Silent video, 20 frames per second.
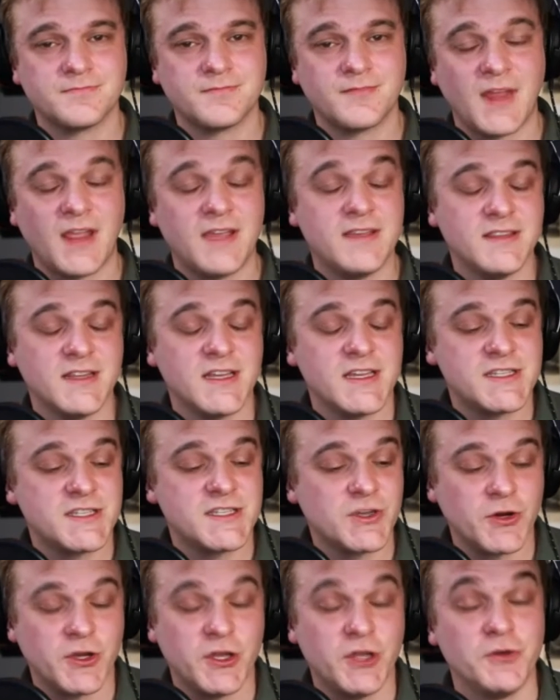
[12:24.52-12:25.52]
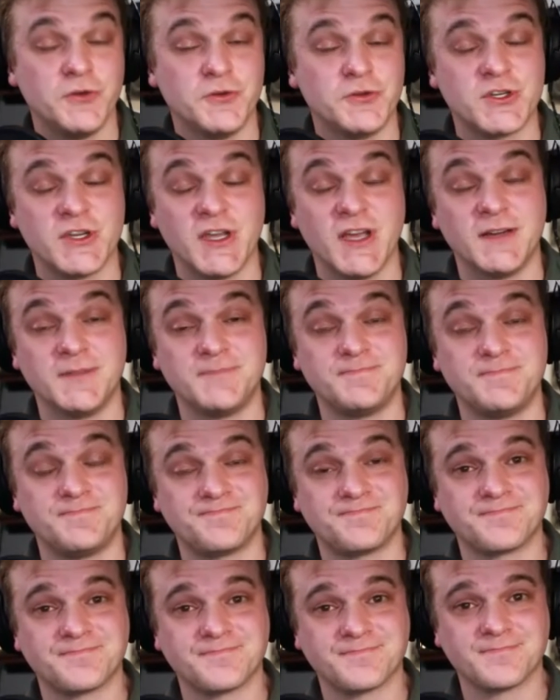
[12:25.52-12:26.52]
and lists are huge. Yeah. Yeah.
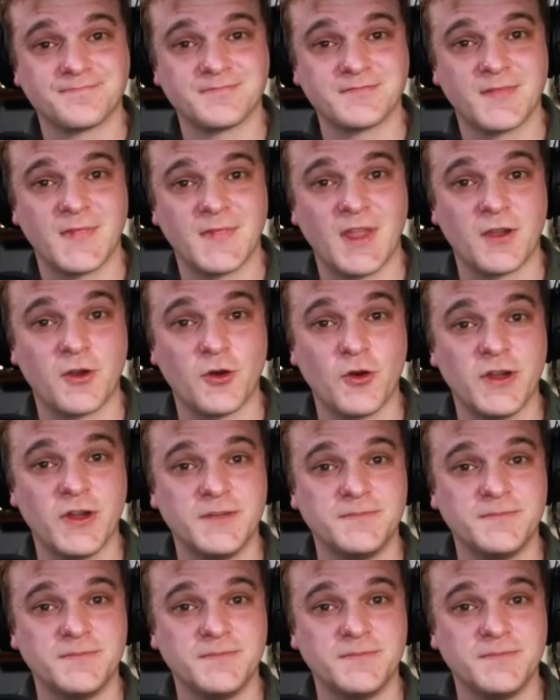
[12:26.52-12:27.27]
Yeah, Great. and